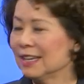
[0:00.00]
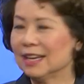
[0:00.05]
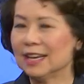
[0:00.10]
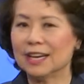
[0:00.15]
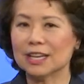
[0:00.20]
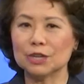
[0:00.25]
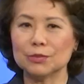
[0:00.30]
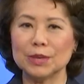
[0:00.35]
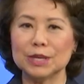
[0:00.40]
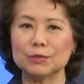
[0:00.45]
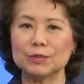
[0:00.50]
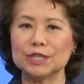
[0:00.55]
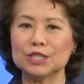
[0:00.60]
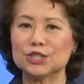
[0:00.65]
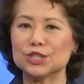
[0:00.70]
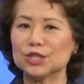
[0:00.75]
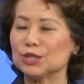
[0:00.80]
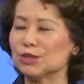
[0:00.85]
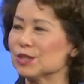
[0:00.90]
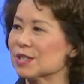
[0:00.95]
How do we
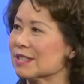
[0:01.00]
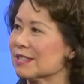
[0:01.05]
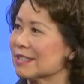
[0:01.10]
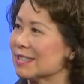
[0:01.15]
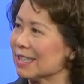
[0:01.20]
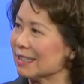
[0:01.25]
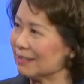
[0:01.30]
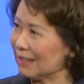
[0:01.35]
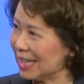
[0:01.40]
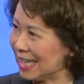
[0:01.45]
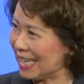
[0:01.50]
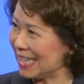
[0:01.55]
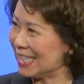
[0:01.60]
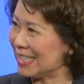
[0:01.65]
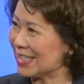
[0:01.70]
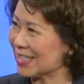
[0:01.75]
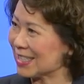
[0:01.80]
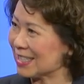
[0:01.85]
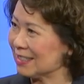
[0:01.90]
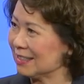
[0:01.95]
reduce
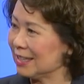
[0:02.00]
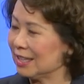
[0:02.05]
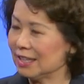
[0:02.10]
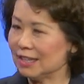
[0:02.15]
delays